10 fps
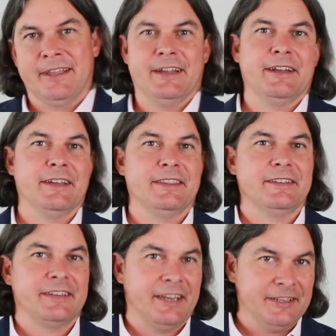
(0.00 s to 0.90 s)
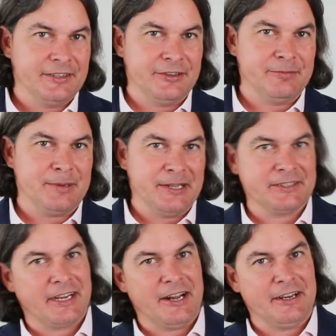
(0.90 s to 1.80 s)
Uh, in the case of
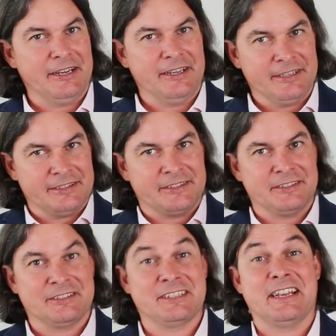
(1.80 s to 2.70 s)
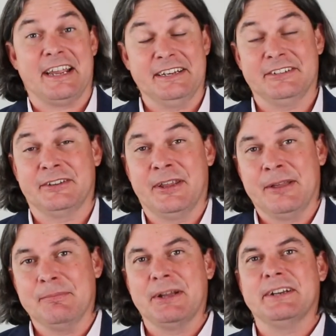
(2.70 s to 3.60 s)
Pinellas County, it's slight,
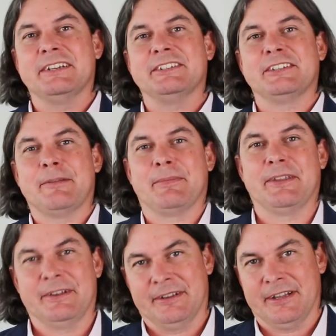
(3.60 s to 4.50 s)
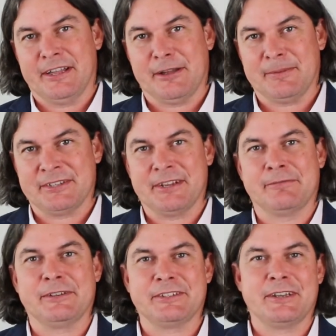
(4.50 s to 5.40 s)
but it is something. Um, it's
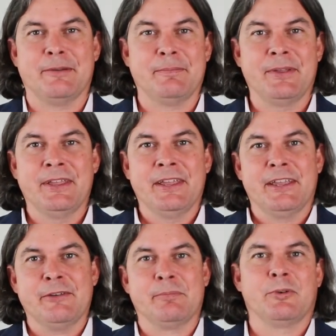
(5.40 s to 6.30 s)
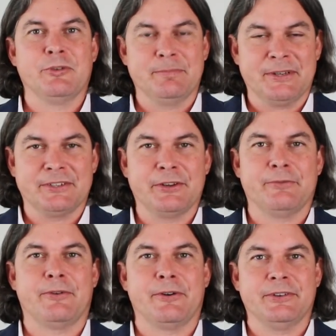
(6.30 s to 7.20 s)
definitely some improvement so
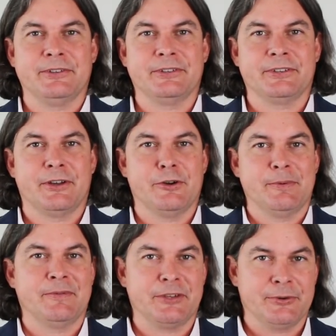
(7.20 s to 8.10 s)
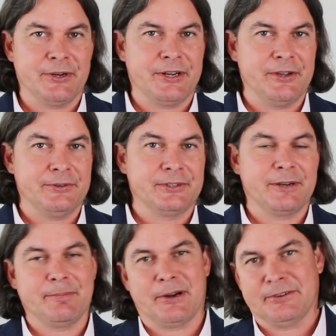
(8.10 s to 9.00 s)
far as home inventory goes
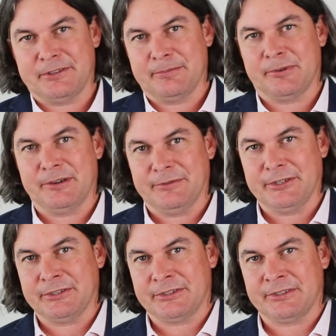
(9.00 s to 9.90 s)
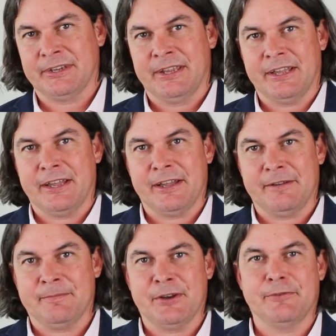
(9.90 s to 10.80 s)
compared to the previous
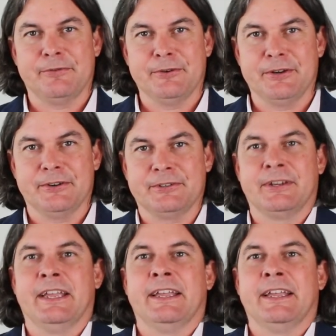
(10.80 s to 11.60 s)
uh, you know few years.